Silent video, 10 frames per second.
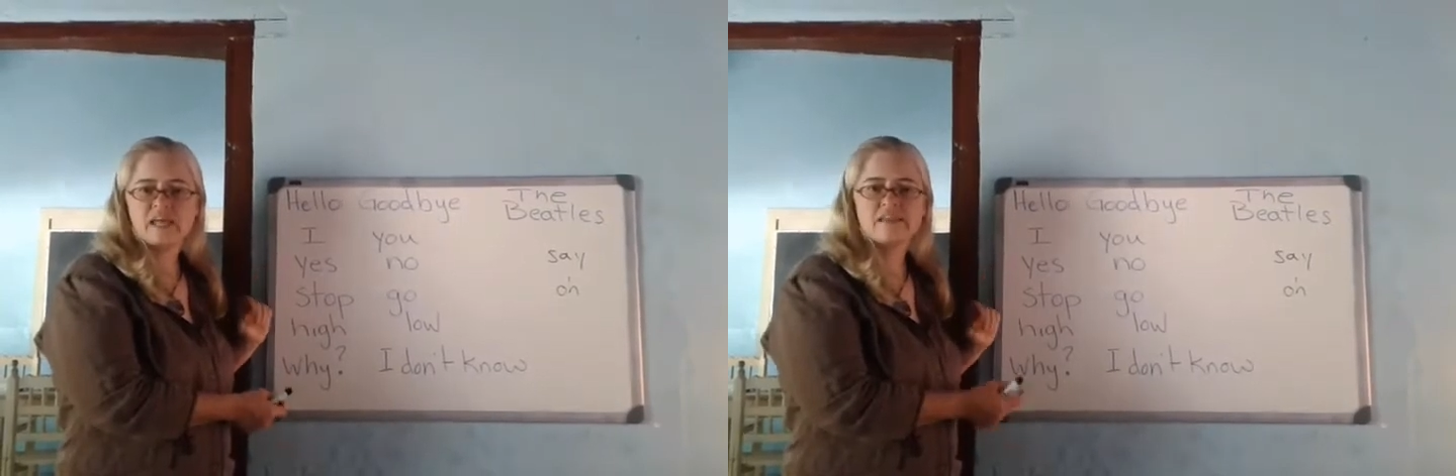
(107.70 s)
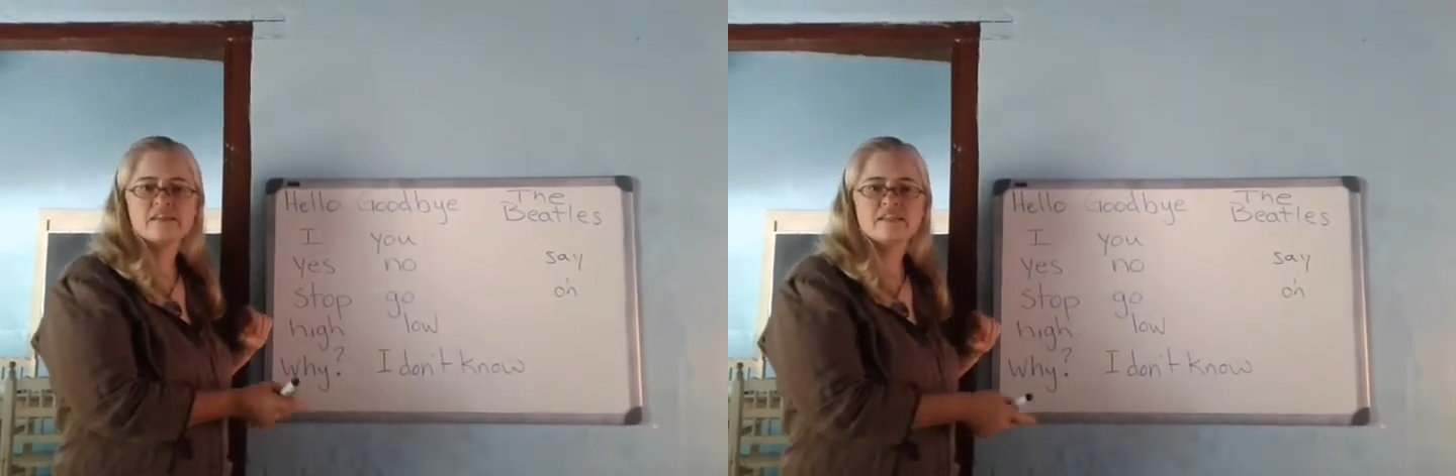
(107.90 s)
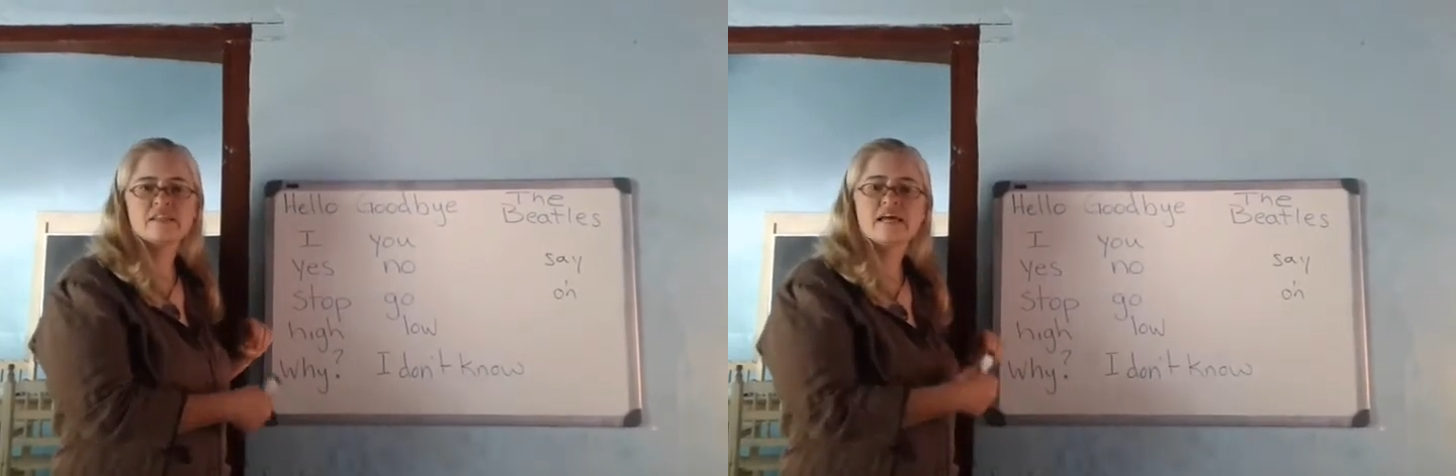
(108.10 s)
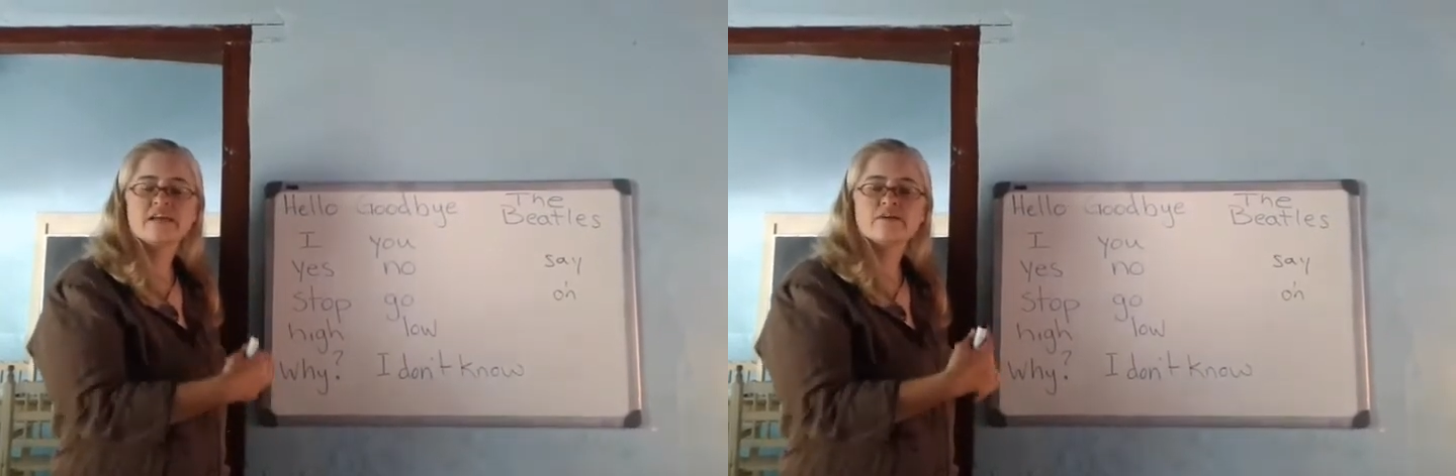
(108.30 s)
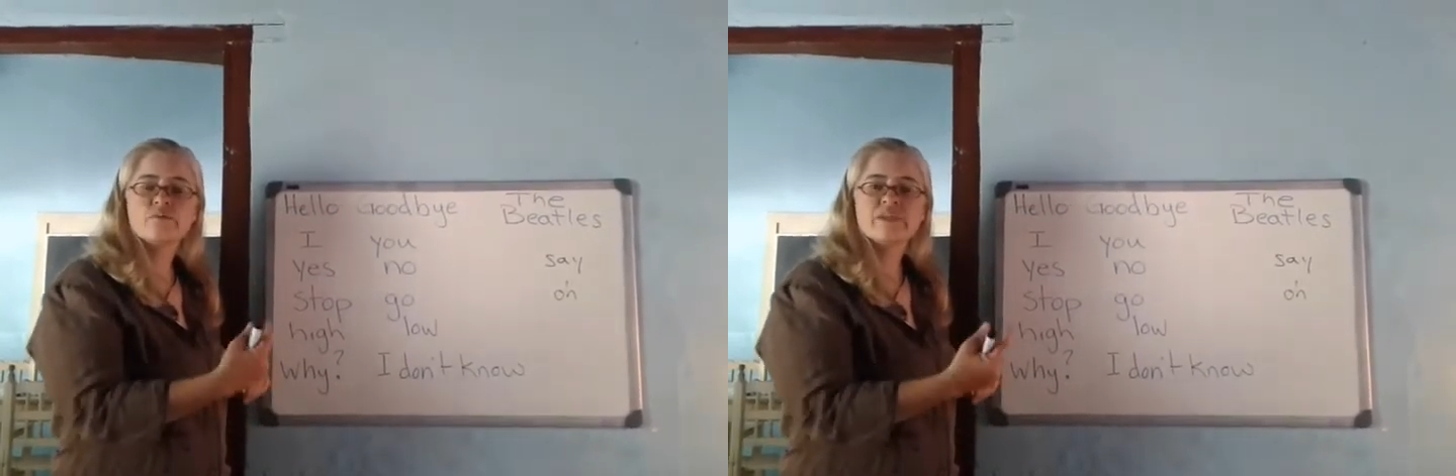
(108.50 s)
And then
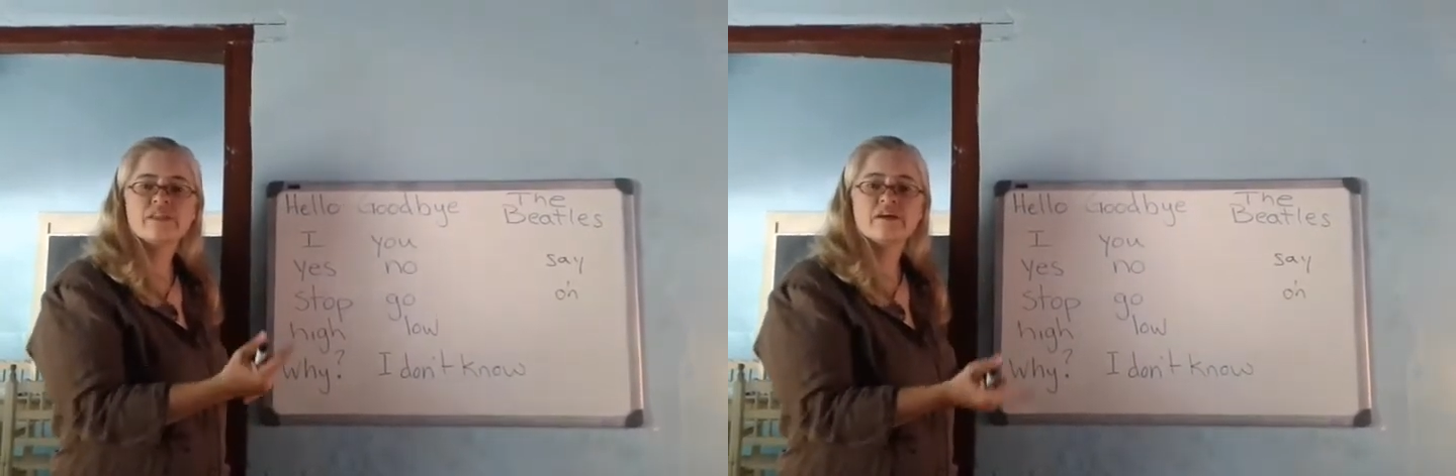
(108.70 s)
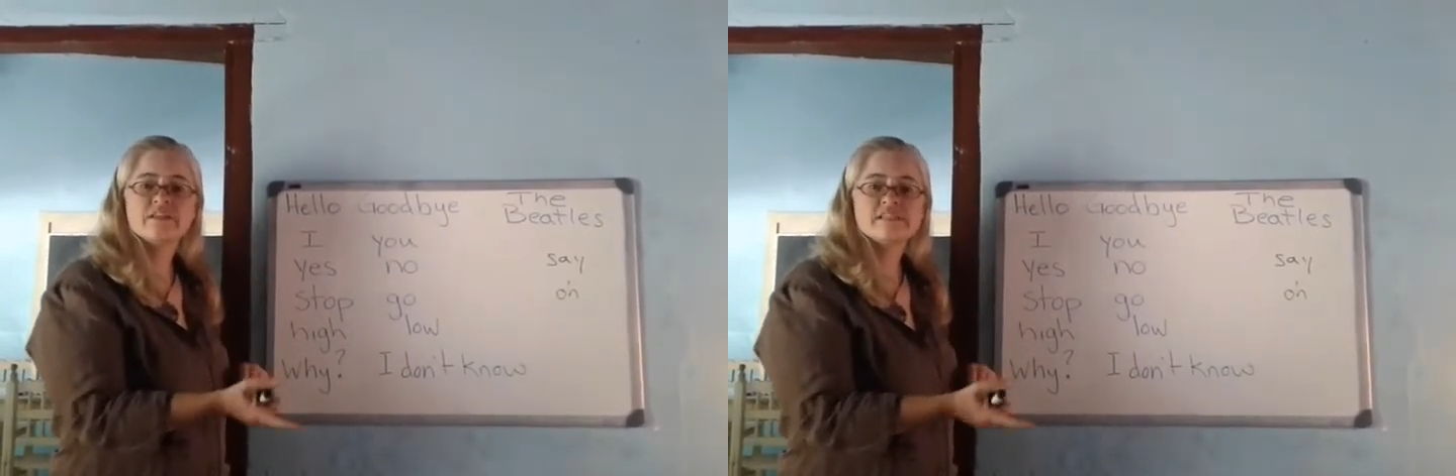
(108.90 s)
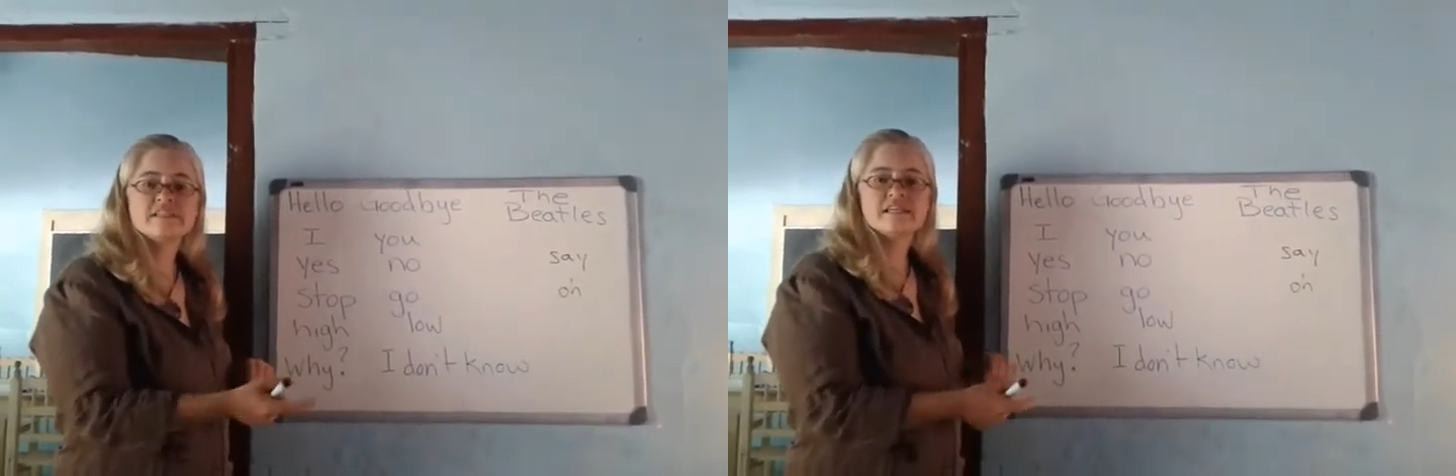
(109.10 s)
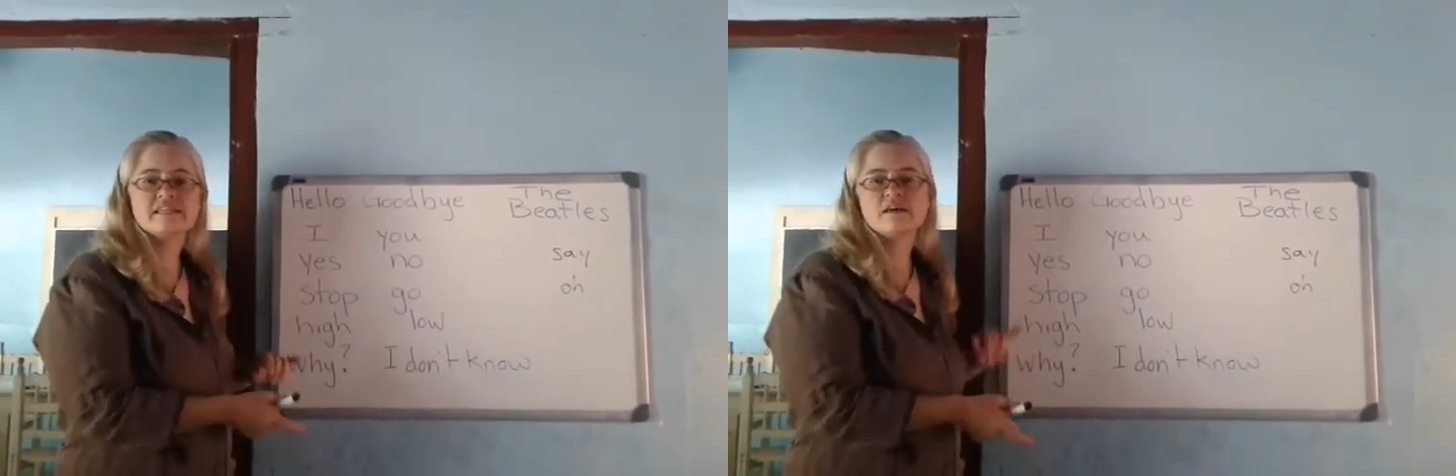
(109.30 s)
later when they're listening,